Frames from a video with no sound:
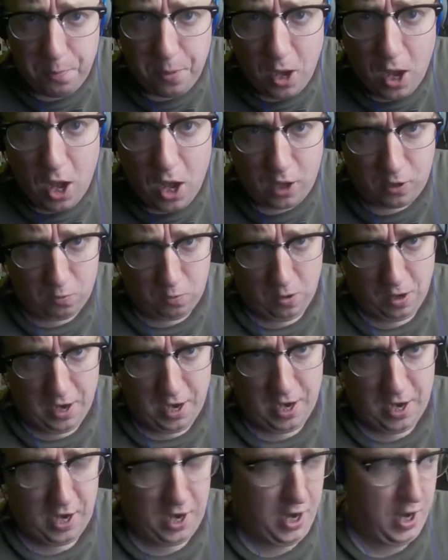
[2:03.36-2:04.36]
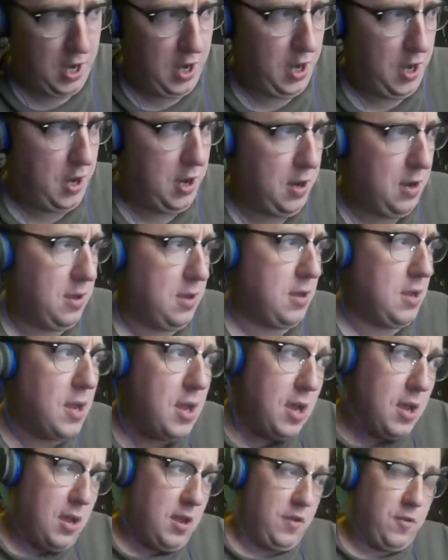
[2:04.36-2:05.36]
Parkway
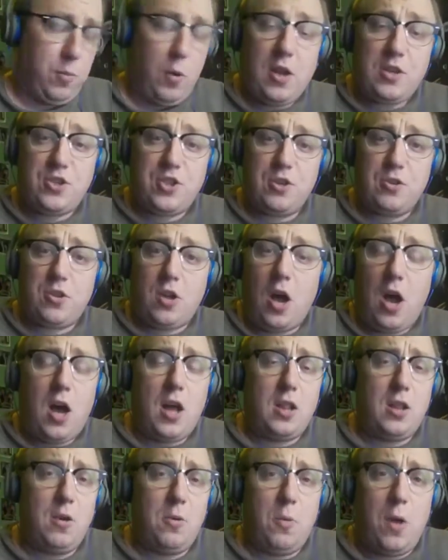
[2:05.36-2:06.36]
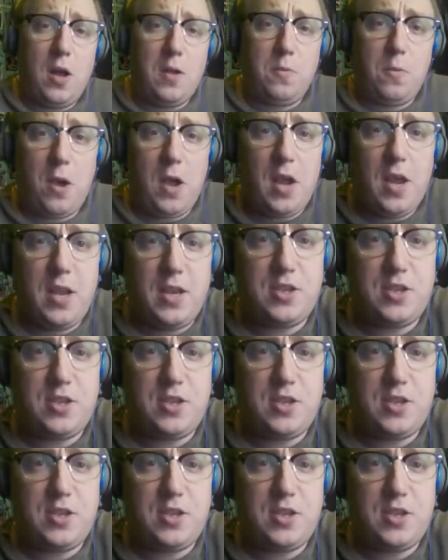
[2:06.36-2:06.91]
is what you call a one-way